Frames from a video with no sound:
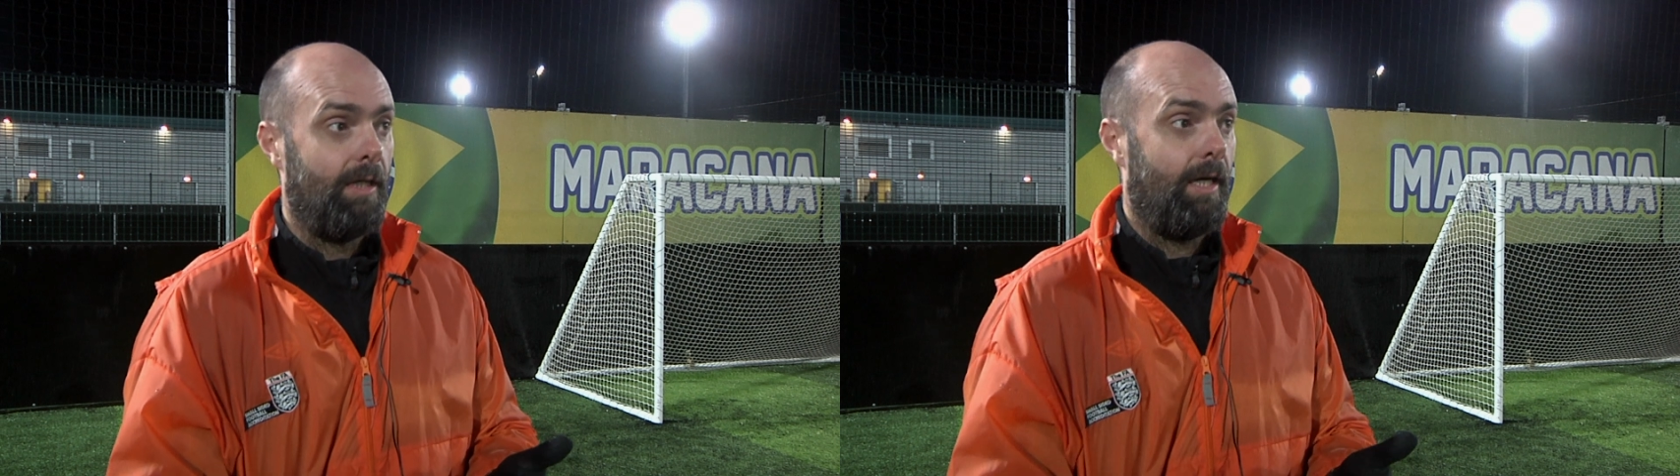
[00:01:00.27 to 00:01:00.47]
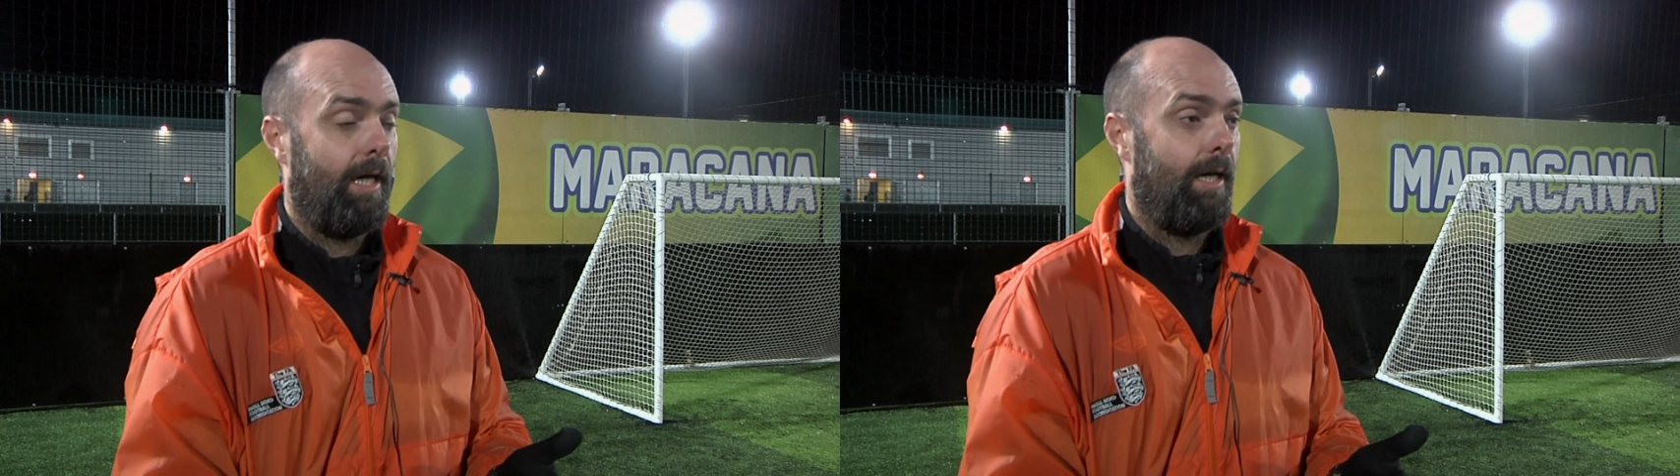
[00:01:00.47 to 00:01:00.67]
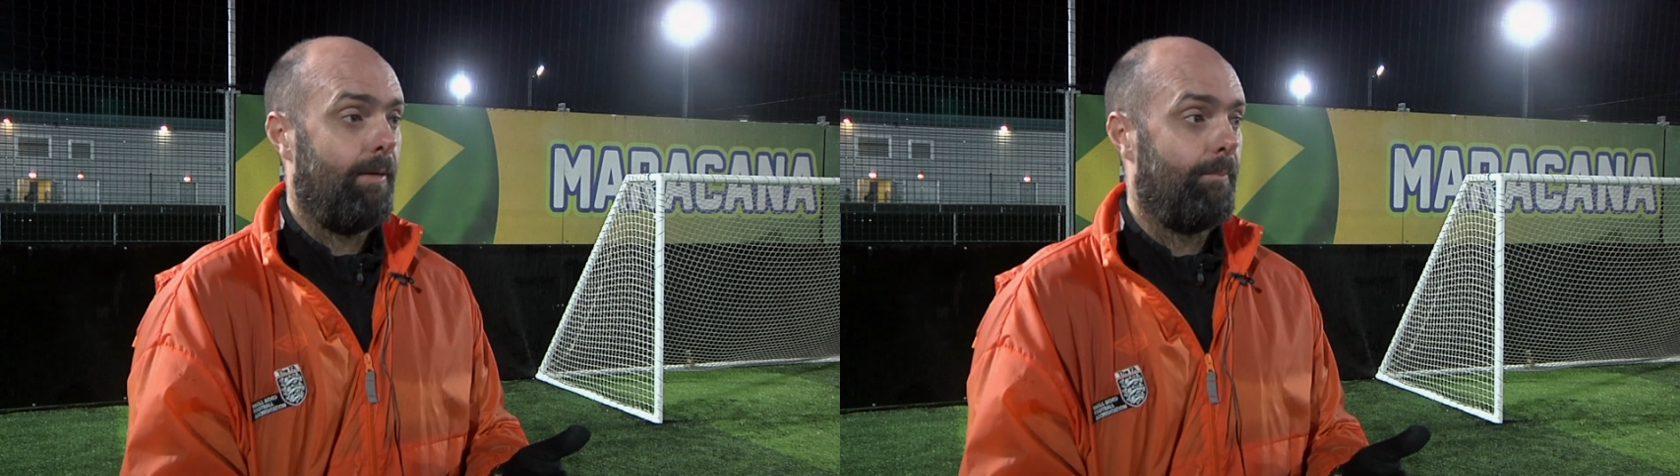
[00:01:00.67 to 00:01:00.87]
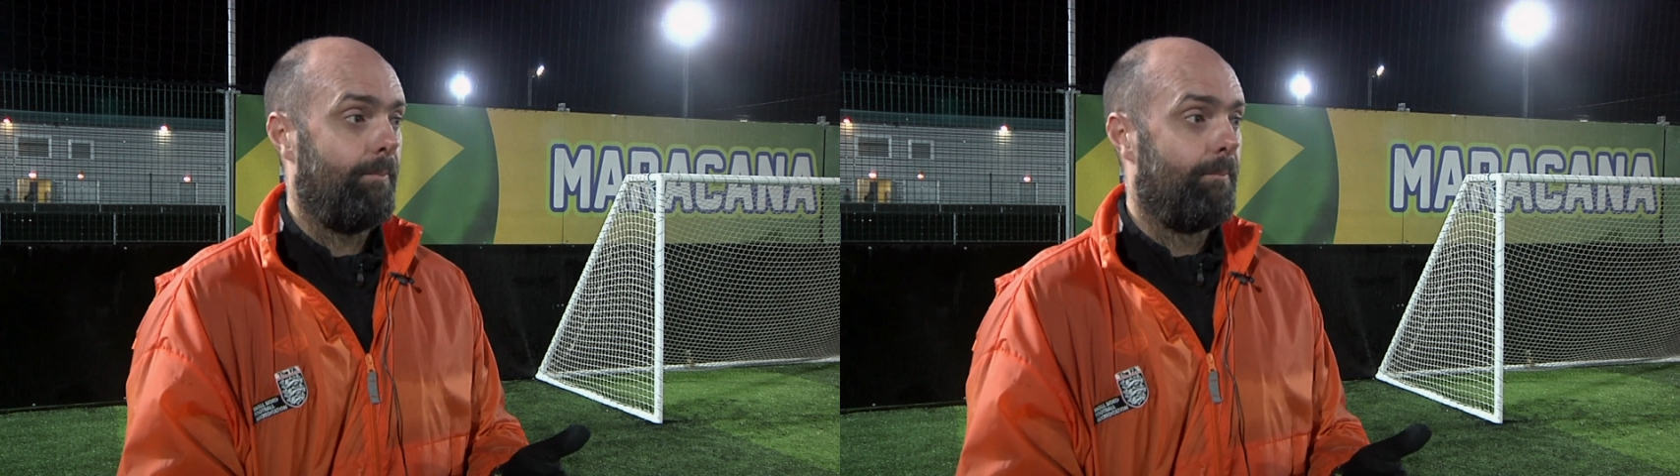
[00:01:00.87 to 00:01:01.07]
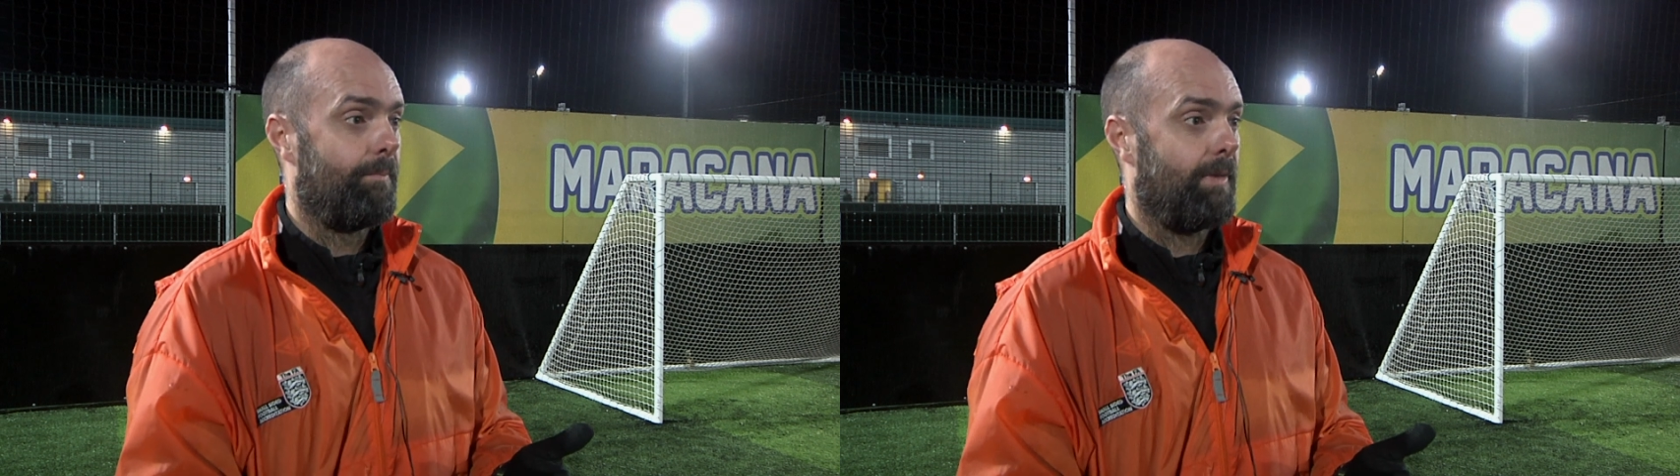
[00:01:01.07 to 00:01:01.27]

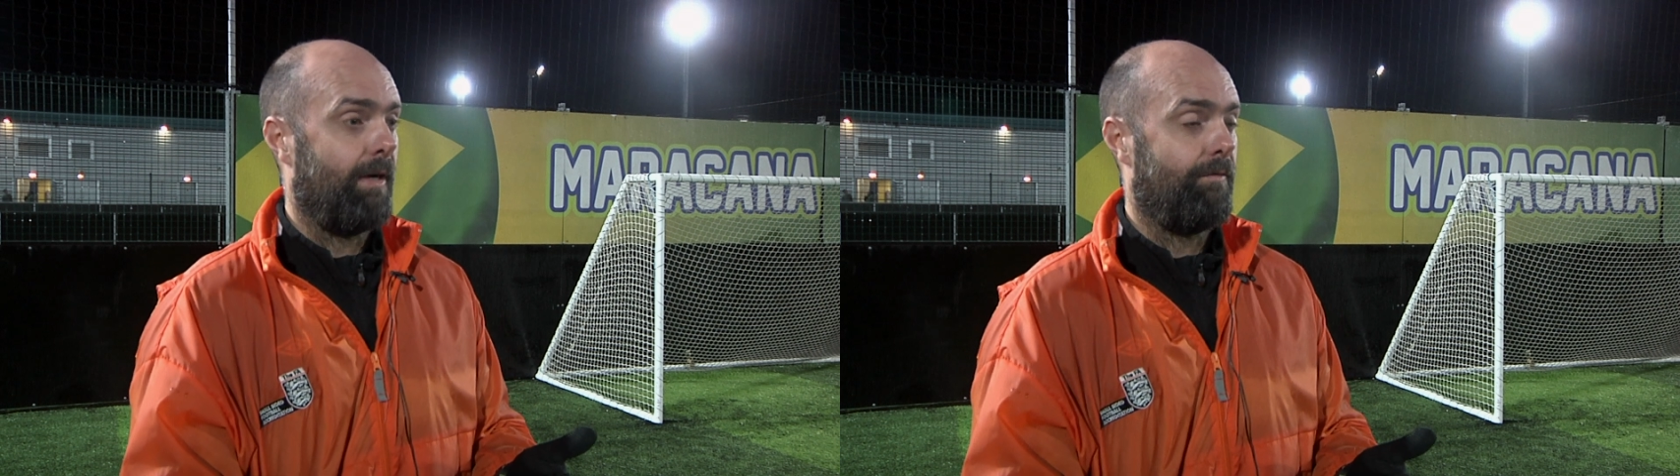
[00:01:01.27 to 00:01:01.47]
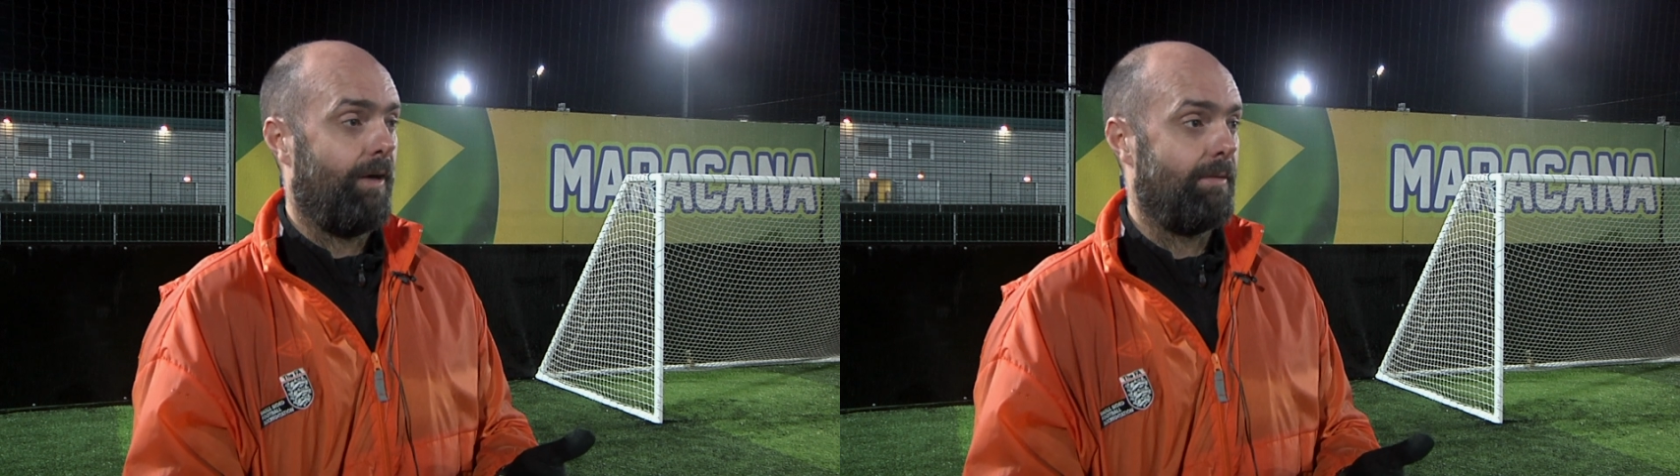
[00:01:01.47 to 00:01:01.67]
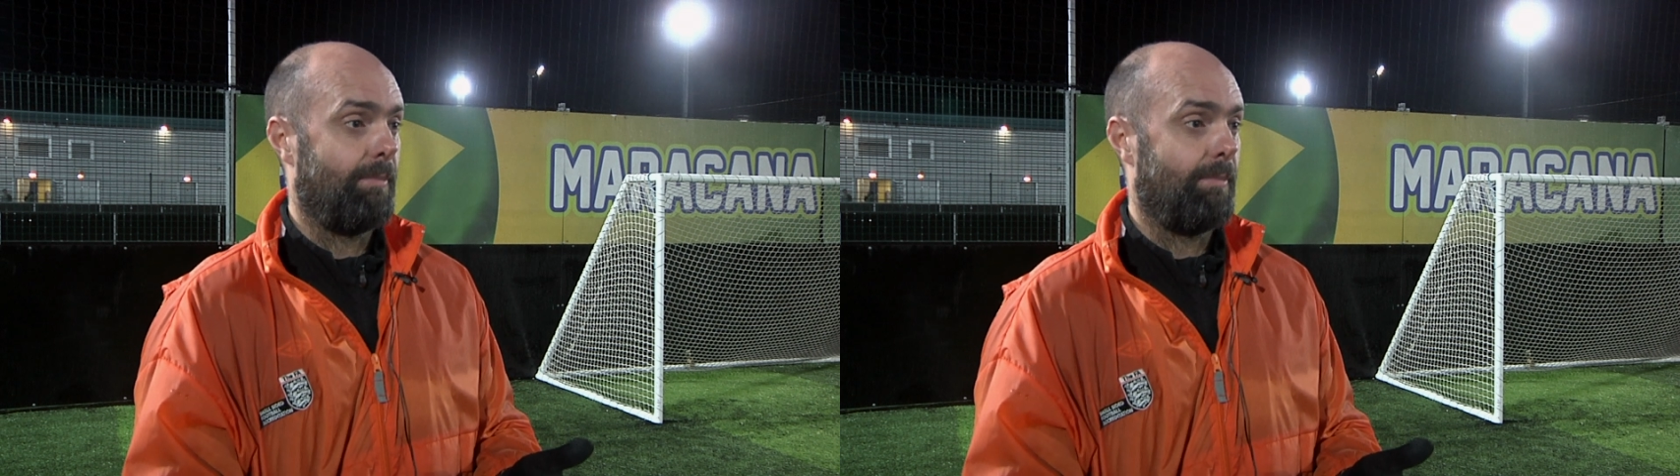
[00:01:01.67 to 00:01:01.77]
I've had